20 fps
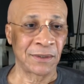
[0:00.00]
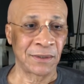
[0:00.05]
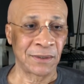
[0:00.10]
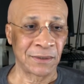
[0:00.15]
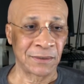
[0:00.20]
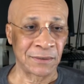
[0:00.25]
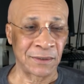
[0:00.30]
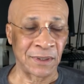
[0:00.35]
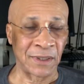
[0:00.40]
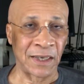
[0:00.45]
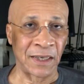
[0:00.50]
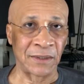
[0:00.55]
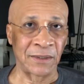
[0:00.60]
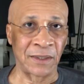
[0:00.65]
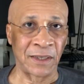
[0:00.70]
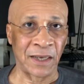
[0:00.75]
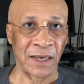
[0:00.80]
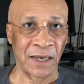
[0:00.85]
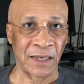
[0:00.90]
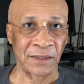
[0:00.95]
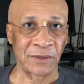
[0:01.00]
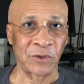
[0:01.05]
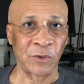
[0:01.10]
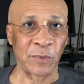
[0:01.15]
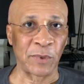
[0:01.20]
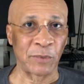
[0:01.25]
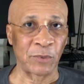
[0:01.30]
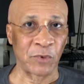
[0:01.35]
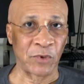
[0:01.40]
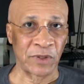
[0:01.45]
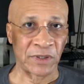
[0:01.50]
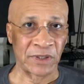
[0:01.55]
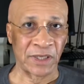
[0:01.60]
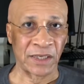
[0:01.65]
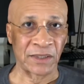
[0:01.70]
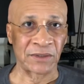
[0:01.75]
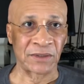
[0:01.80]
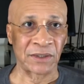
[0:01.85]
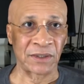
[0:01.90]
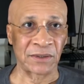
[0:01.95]
The people in
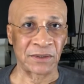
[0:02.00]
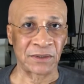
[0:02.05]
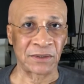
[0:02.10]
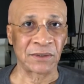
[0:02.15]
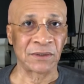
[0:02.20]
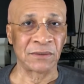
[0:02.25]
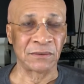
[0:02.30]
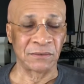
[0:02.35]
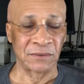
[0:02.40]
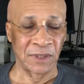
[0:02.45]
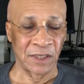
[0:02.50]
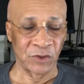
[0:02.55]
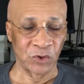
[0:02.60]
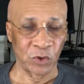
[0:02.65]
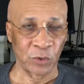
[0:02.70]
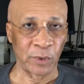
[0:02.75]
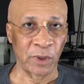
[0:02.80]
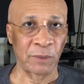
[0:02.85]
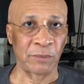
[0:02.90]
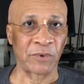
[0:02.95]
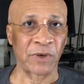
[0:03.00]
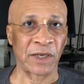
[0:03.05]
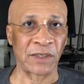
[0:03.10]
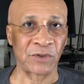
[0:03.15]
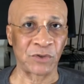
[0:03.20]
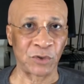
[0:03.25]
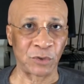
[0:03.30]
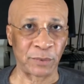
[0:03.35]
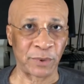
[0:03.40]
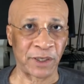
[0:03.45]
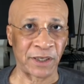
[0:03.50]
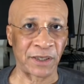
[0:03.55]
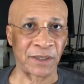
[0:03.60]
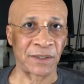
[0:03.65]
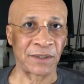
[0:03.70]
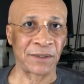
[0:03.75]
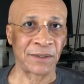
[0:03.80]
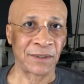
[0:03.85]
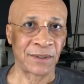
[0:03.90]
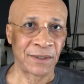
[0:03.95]
Texas, there's going to be a price to pay.
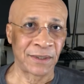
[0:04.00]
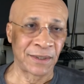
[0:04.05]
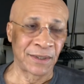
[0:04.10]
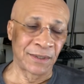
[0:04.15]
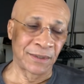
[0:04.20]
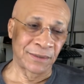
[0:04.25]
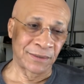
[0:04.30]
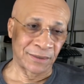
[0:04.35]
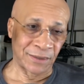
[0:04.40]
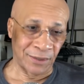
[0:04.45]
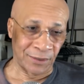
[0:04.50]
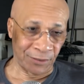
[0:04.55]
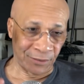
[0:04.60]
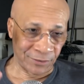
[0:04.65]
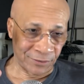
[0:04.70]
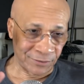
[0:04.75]
So